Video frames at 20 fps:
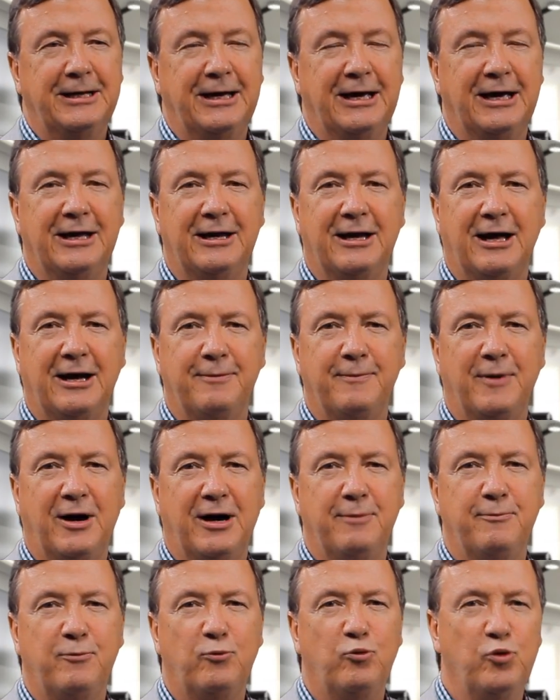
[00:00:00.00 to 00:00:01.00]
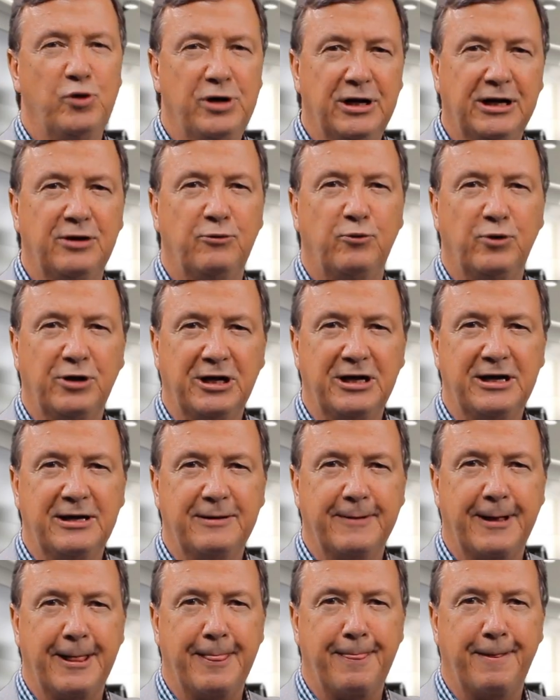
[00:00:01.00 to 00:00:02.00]
And I'm really,
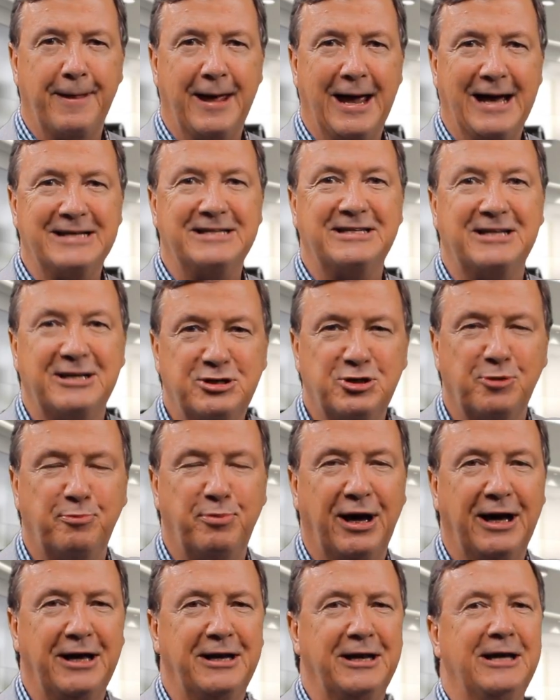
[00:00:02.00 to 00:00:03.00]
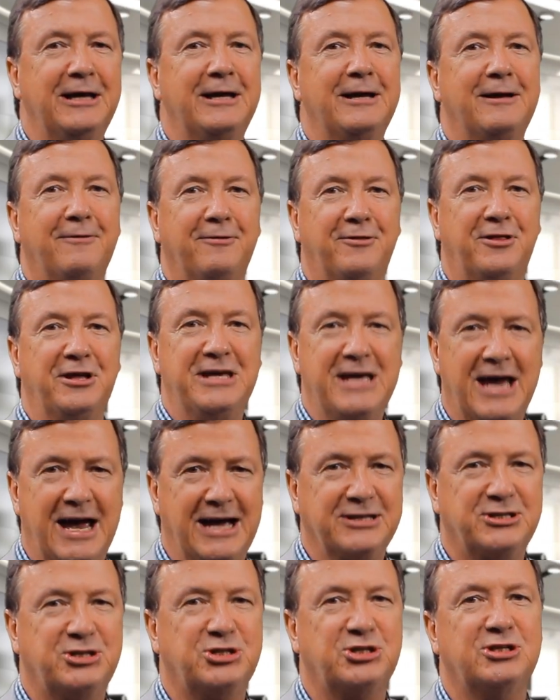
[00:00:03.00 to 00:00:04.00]
really anticipating the
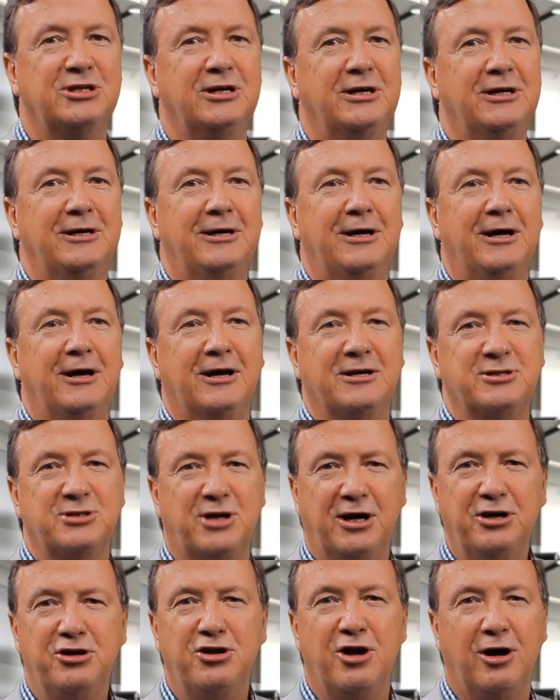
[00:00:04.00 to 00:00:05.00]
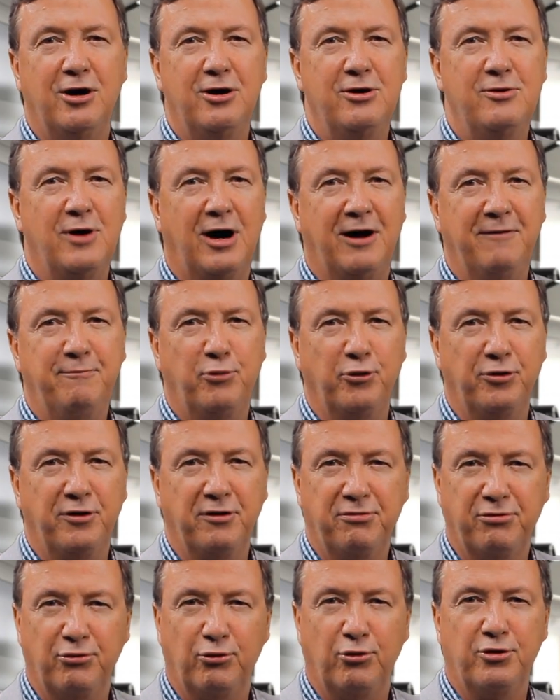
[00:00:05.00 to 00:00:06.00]
yes, because I know I put
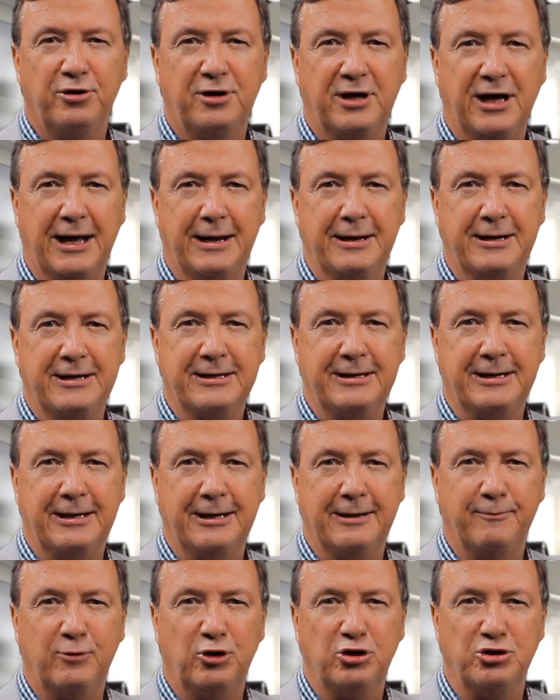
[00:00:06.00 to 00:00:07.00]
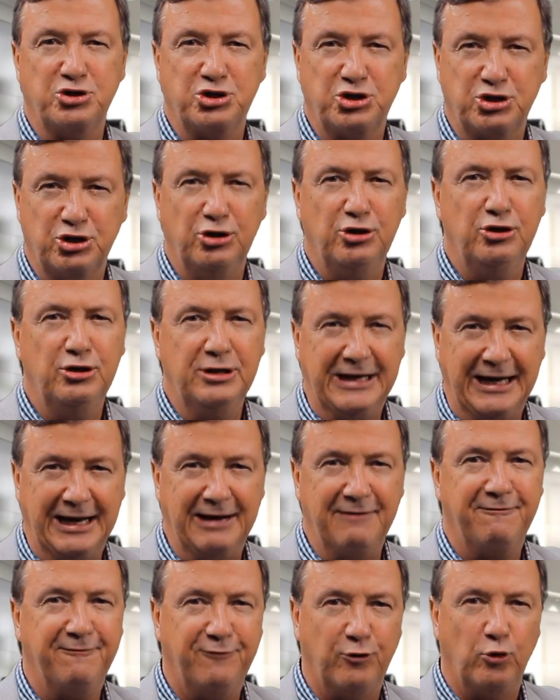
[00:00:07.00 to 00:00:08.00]
the thought and concern
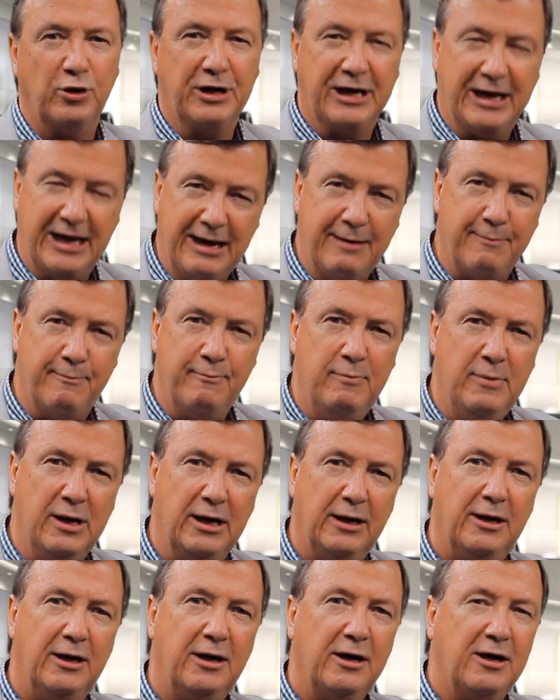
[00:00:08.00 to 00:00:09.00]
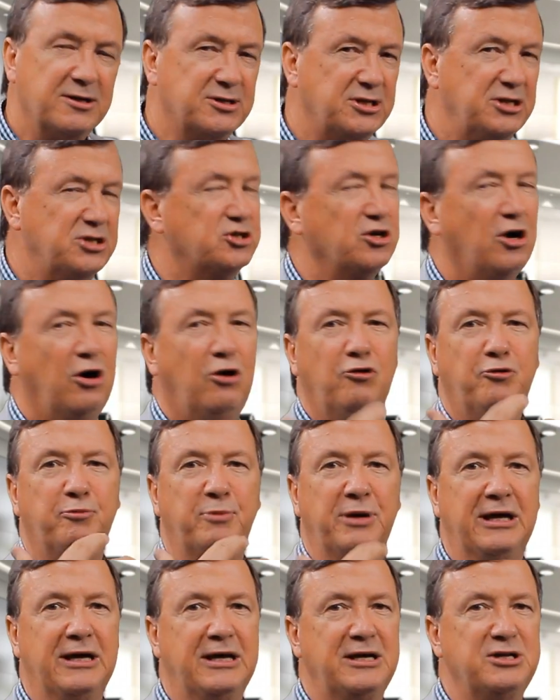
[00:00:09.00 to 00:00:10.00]
in for him, because he's told
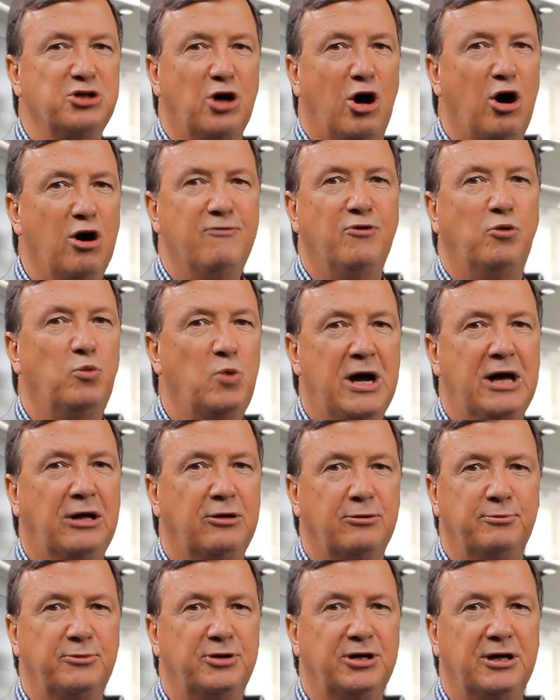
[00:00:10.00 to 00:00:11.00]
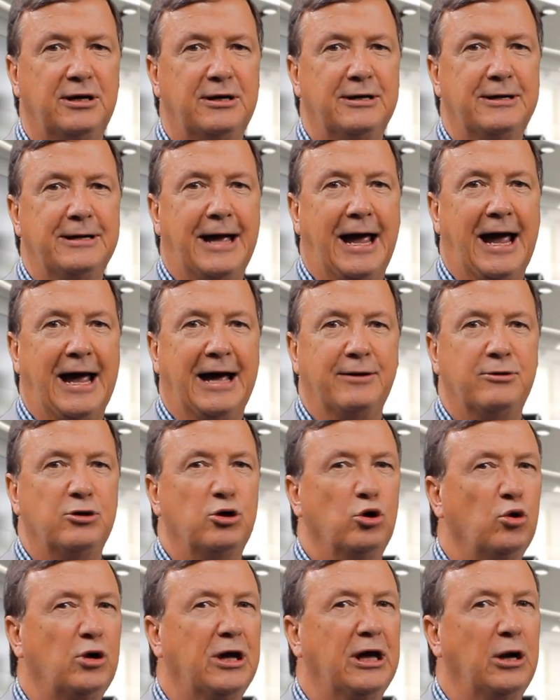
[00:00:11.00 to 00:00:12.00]
me he's overwhelmed,
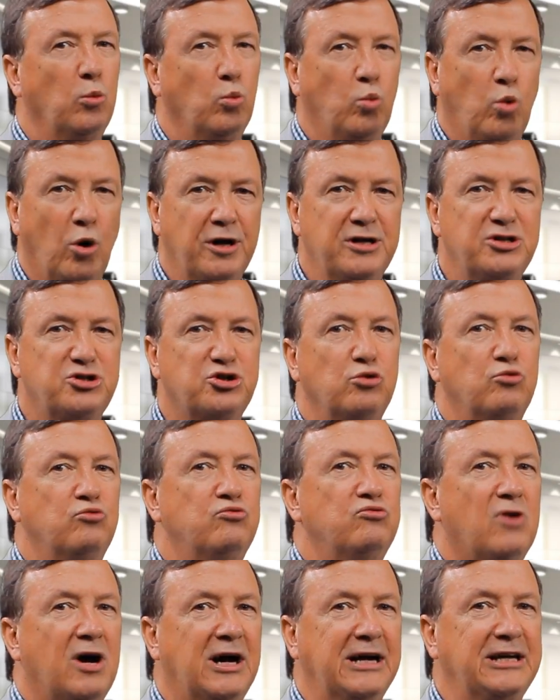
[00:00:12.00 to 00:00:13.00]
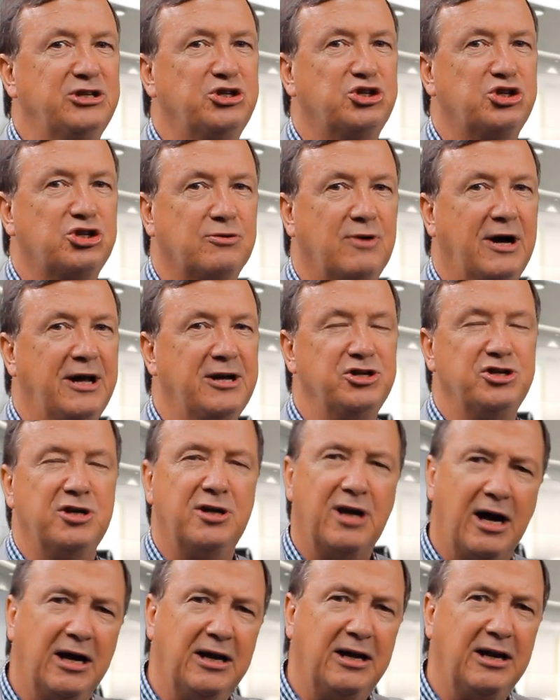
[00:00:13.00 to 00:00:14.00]
and looking at what is the right strategy.
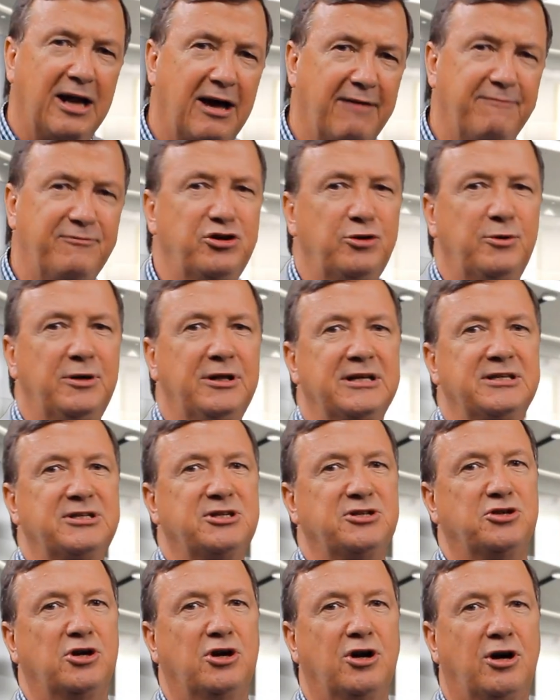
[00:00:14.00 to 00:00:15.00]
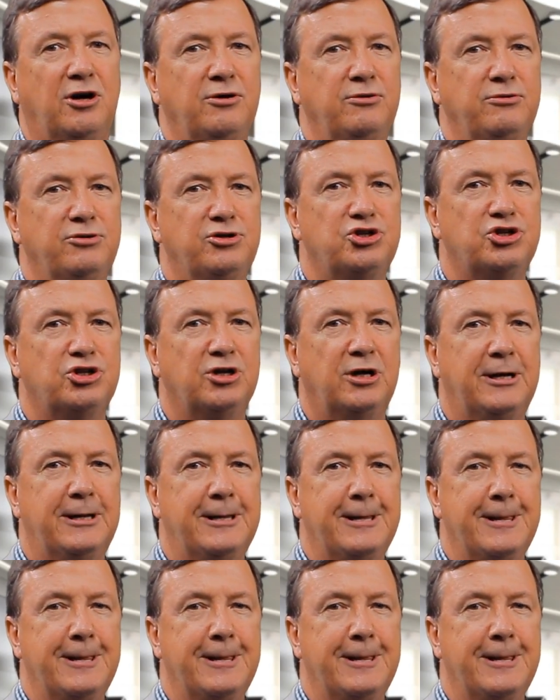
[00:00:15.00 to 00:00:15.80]
And I love doing this as a coach.